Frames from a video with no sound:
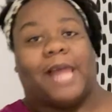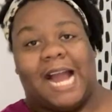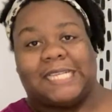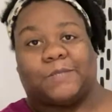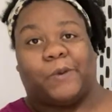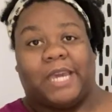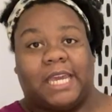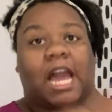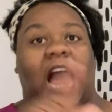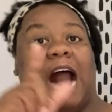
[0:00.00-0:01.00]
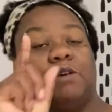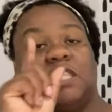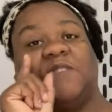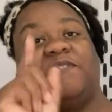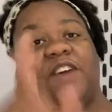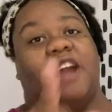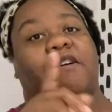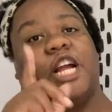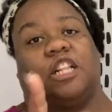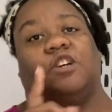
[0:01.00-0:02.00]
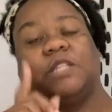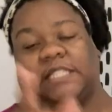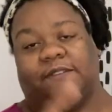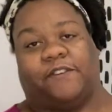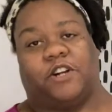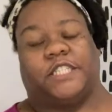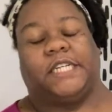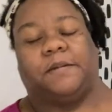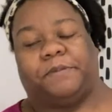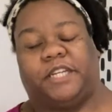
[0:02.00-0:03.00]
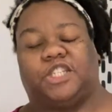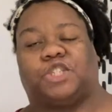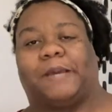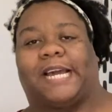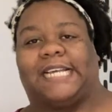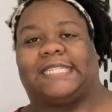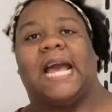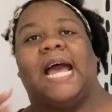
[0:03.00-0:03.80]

last week, I was very close to Fernandina Beach because